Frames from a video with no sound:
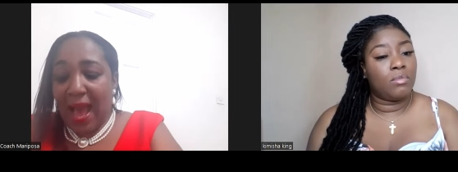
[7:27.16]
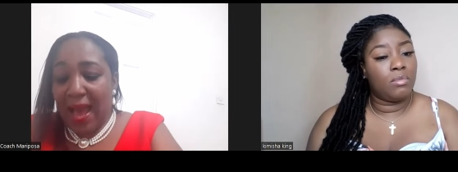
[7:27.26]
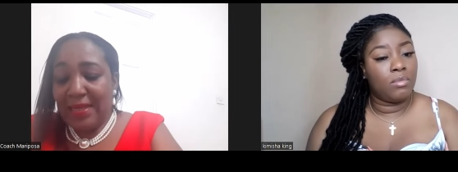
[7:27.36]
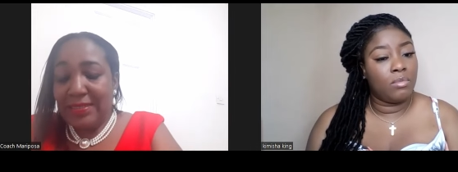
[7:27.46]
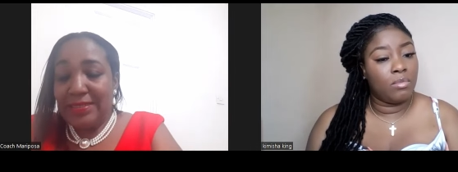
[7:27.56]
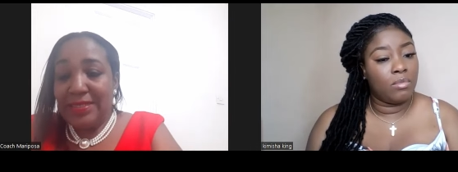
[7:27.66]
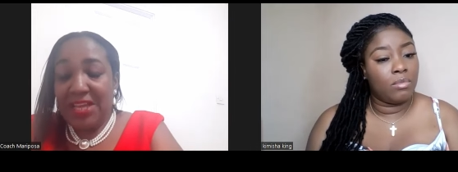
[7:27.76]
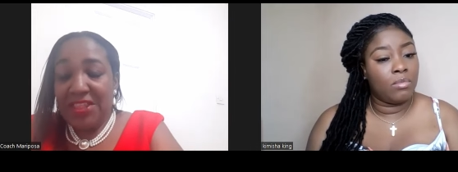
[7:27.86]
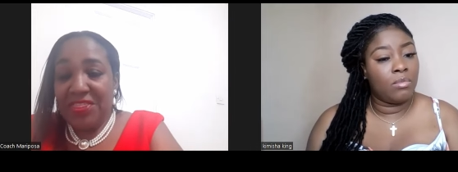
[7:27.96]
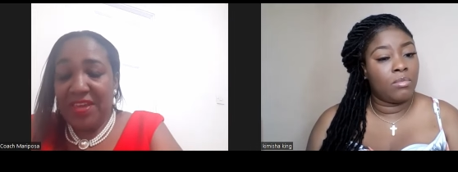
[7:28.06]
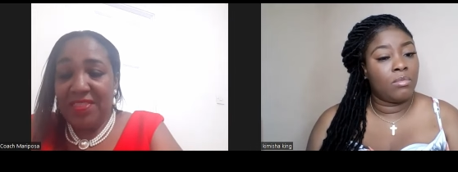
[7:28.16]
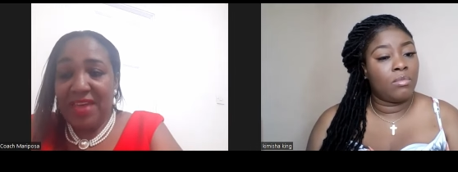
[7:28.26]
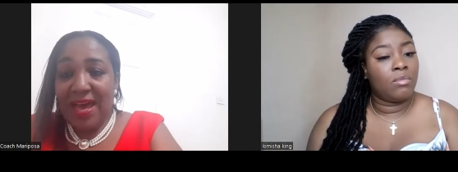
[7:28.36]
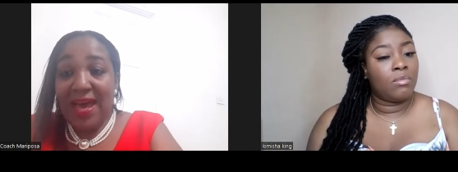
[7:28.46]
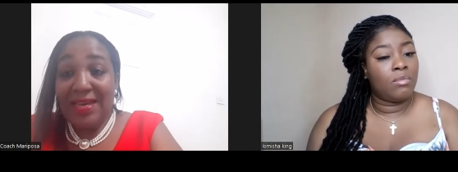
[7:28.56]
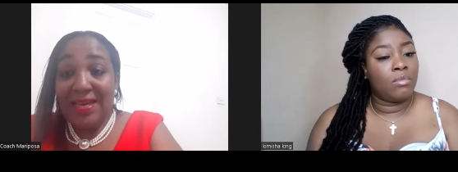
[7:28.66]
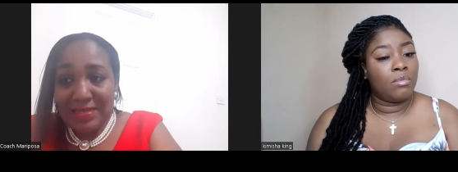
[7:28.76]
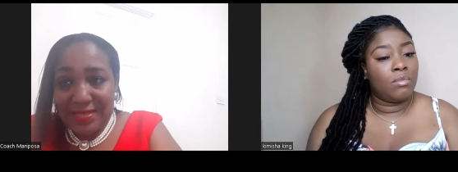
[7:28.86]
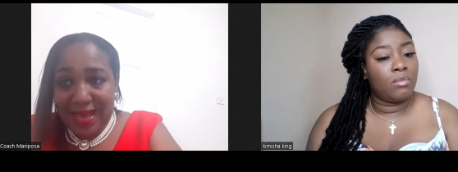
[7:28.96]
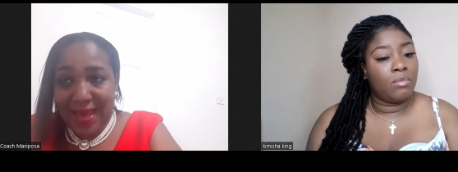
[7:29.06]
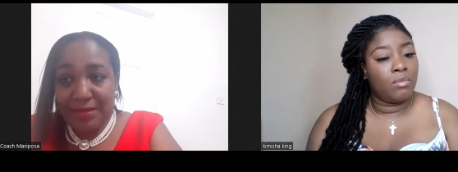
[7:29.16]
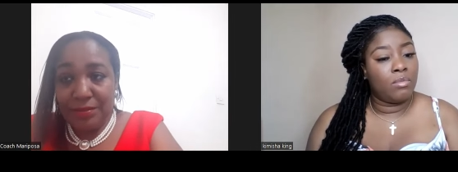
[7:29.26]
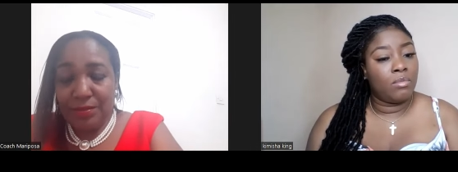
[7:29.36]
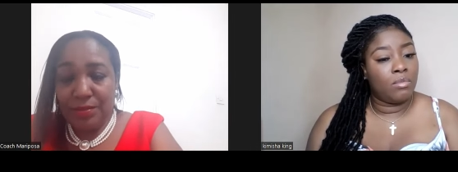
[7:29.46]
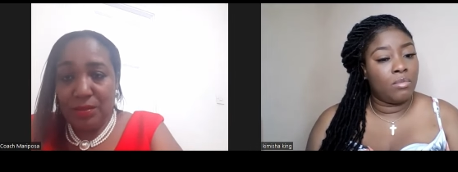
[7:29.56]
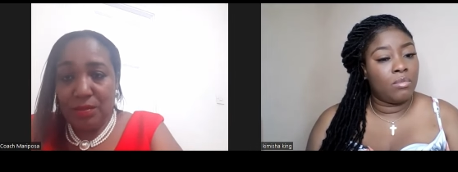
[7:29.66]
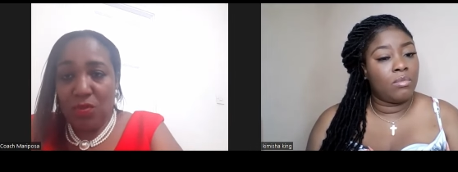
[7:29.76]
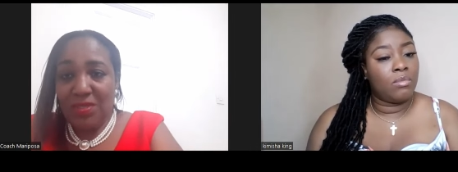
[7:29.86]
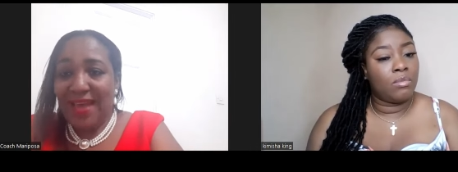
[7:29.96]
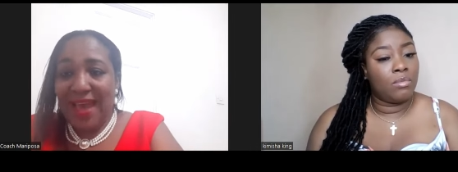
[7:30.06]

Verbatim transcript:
Speaker 1: And nothing that I said was